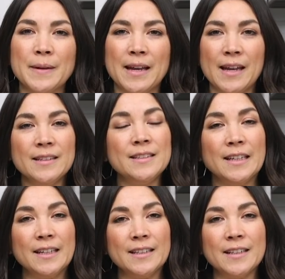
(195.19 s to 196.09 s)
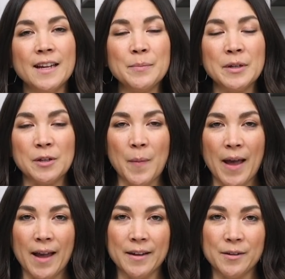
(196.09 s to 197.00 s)
to my handy dandy nut milk
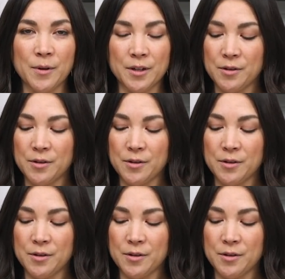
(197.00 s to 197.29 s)
bag. You wanna